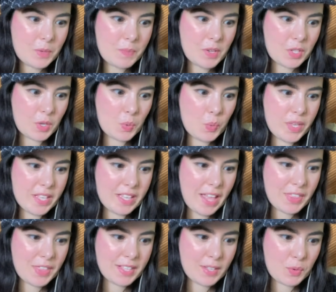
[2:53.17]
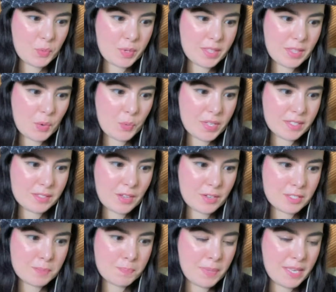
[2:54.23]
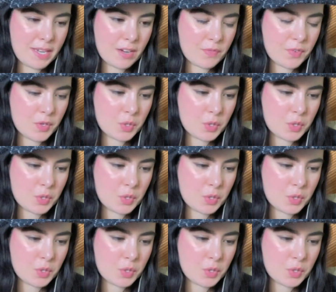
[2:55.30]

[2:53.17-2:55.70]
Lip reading: Oh my god, the wheel, I think the wheel's gonna spin out of control.